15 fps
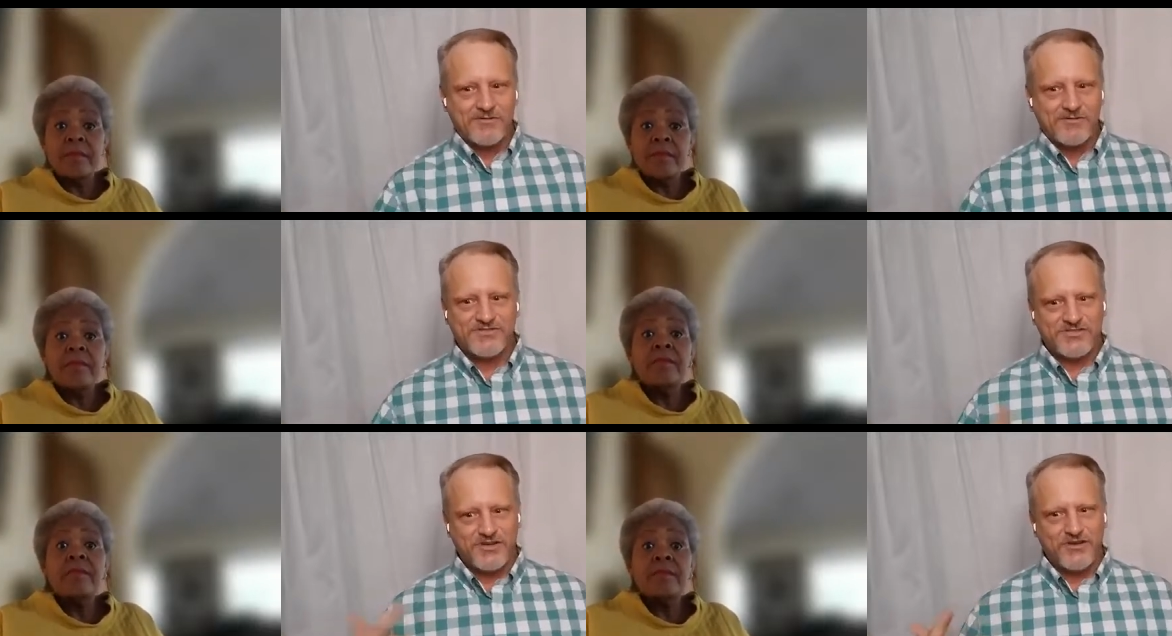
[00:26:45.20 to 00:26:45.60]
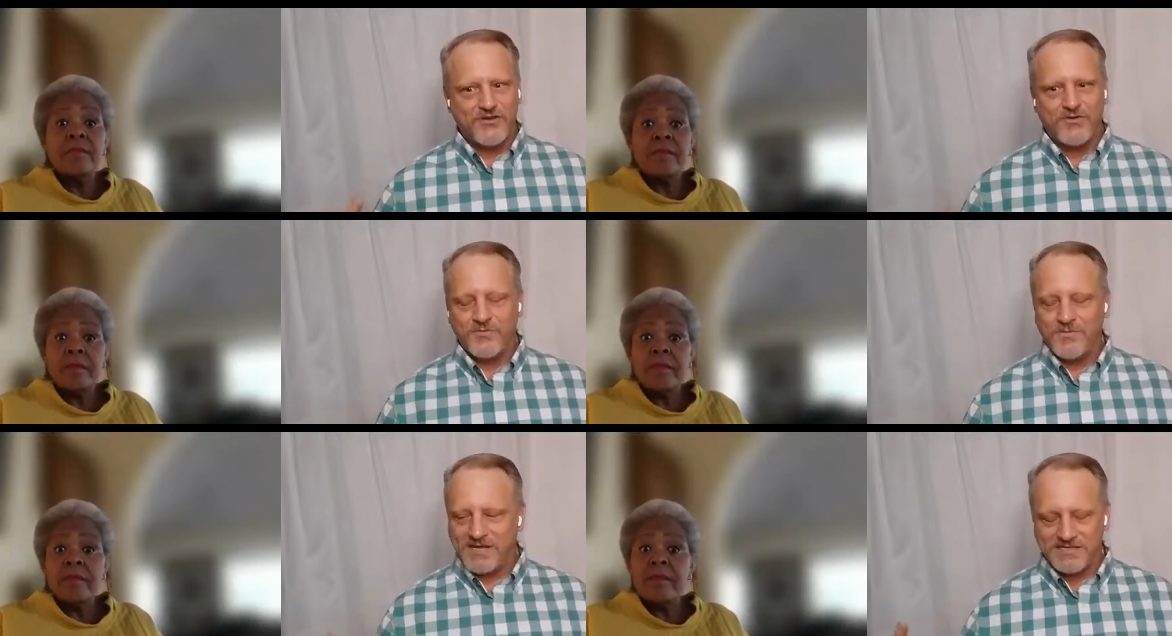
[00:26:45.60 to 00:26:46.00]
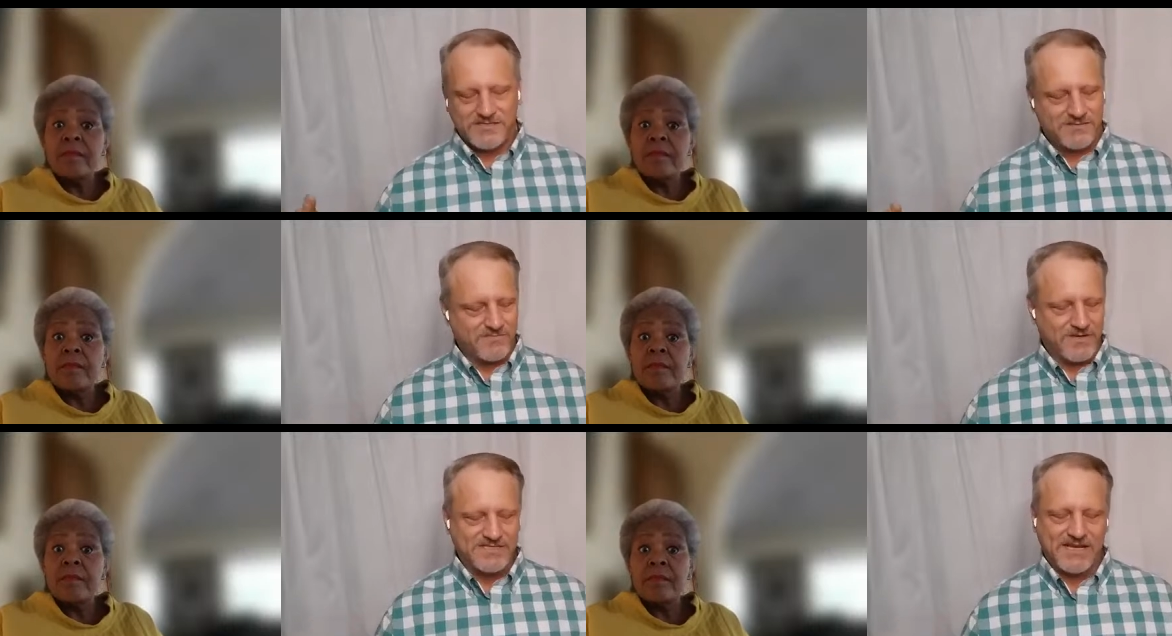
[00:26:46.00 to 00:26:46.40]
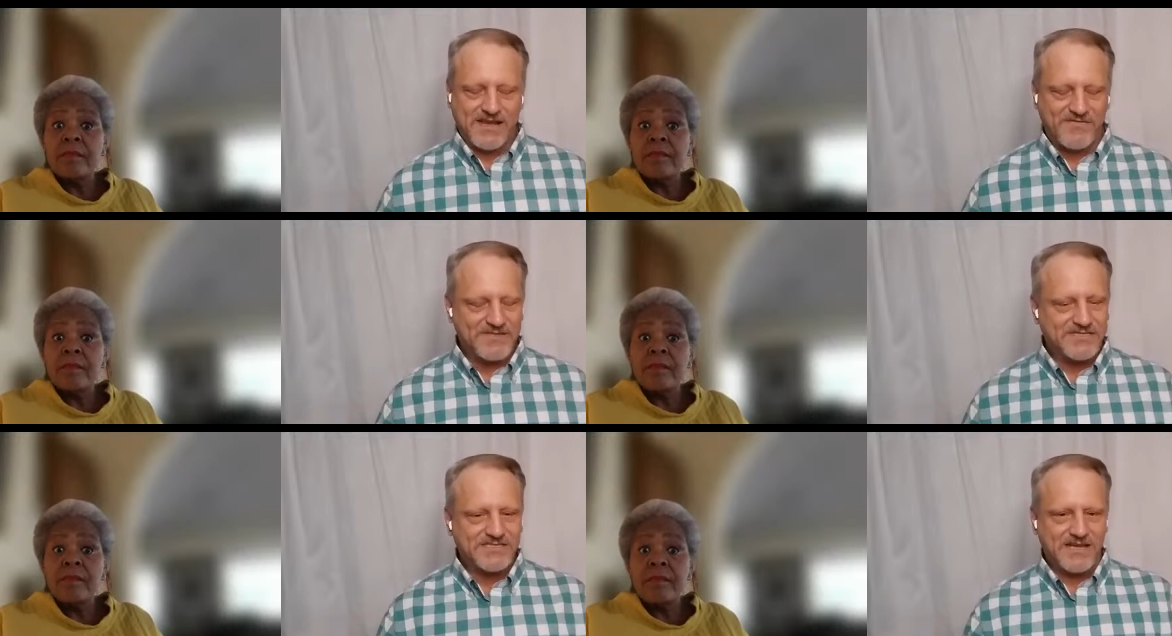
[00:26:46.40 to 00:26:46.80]
Speaker 1: i know zoom is,
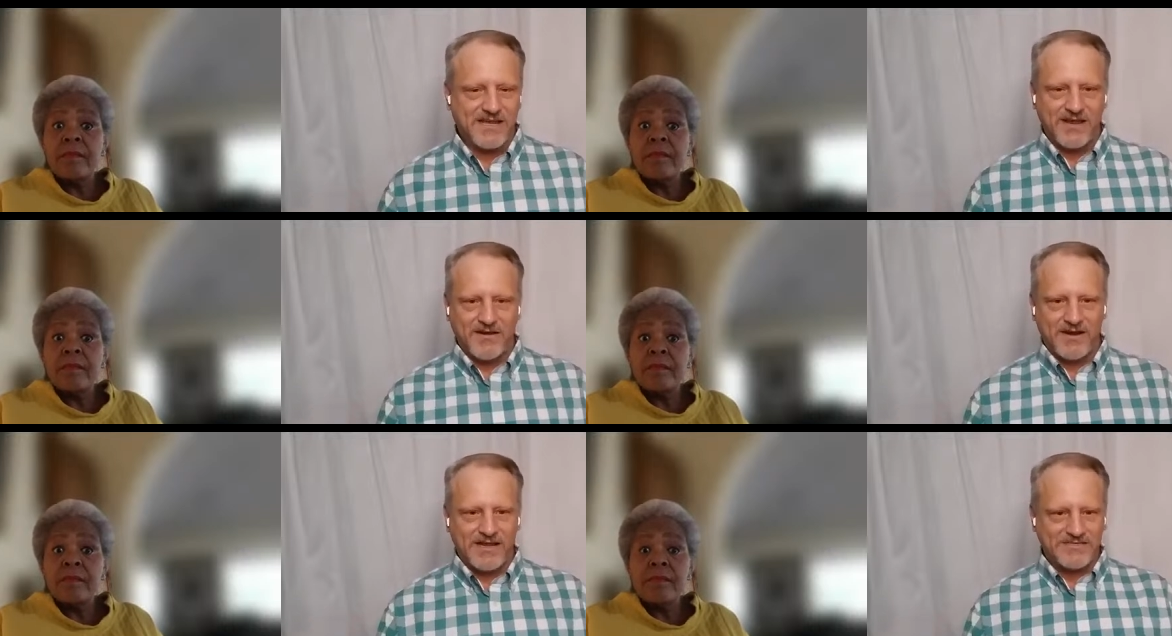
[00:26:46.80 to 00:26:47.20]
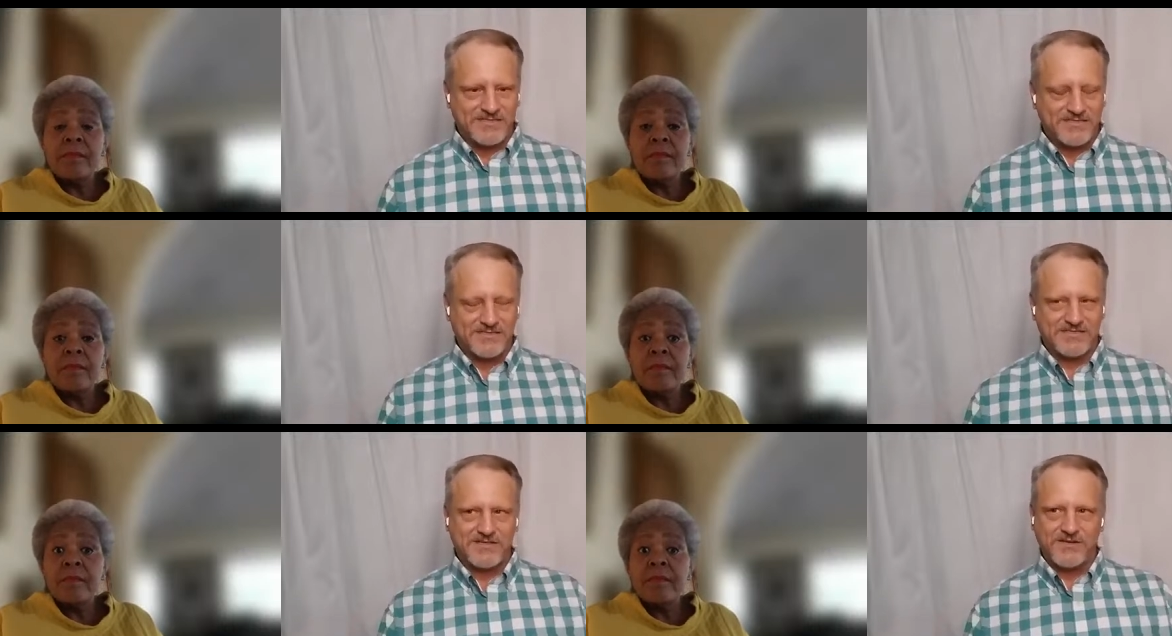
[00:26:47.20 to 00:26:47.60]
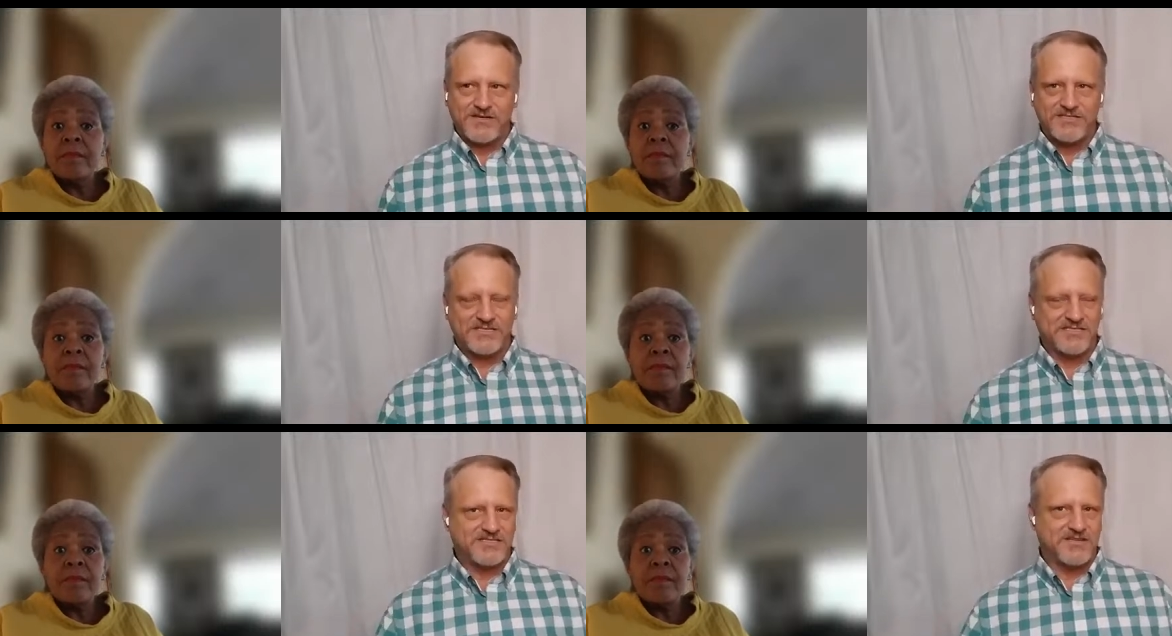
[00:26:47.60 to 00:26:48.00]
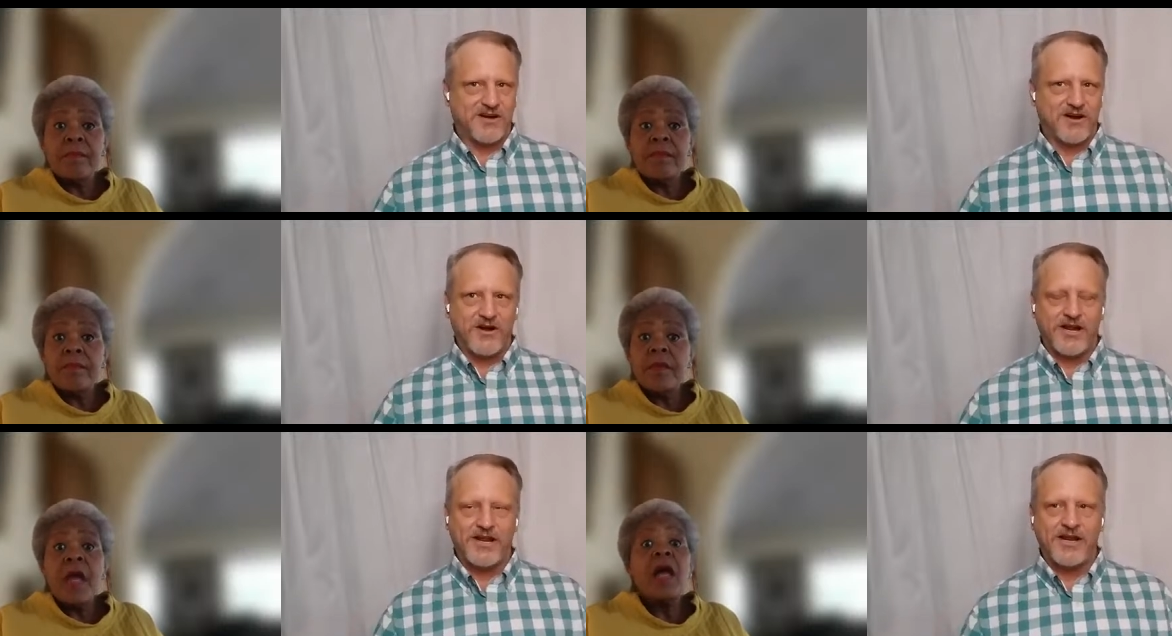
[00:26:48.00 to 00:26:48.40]
was a heaven sent as soon
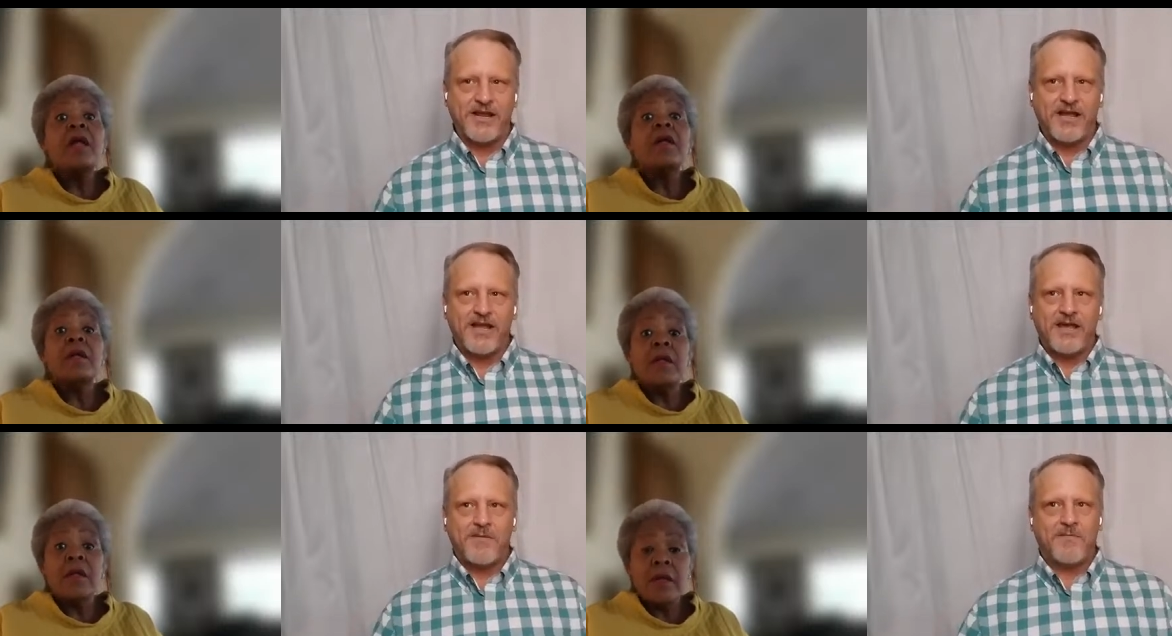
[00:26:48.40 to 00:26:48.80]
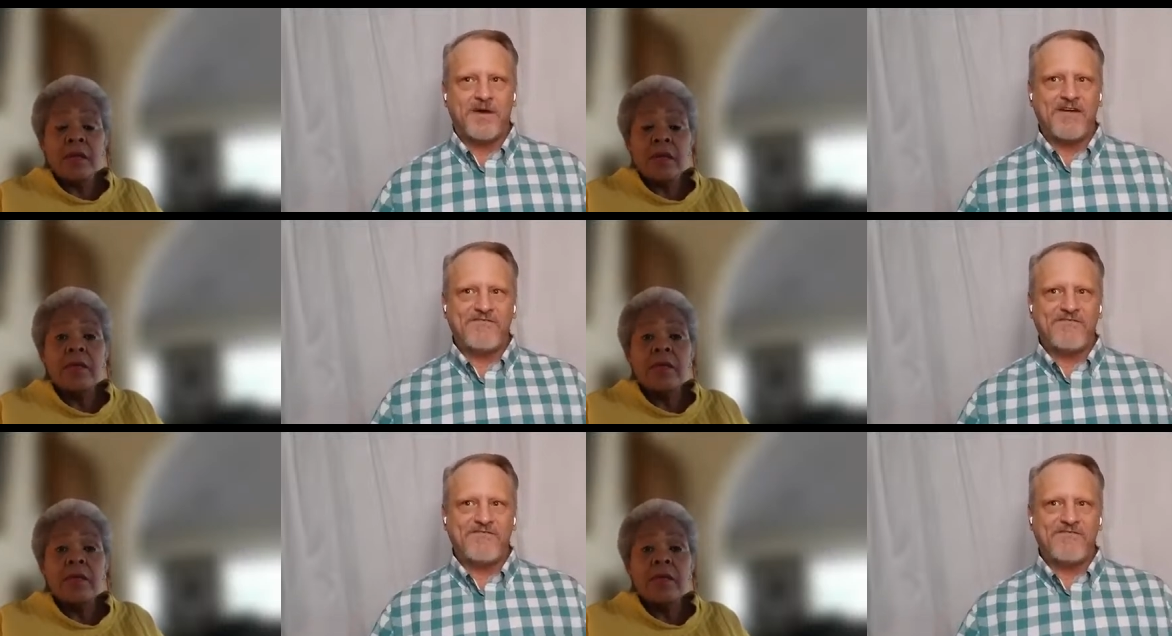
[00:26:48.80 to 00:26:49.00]
as it started